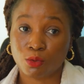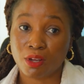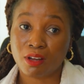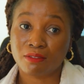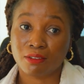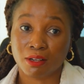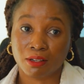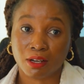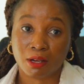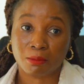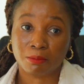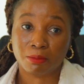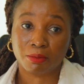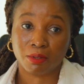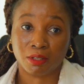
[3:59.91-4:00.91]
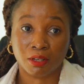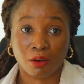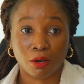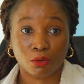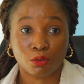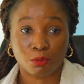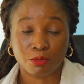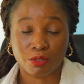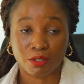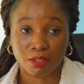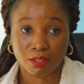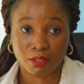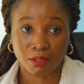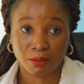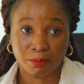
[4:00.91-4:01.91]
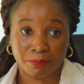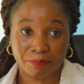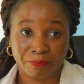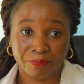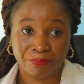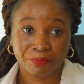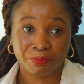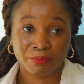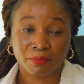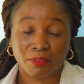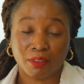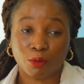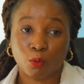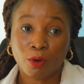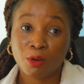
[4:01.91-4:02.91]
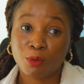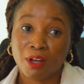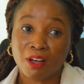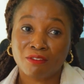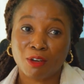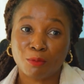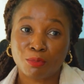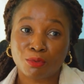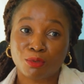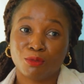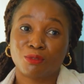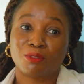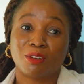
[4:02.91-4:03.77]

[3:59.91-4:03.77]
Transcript: Entities like Mkazipreneur aggregate a lot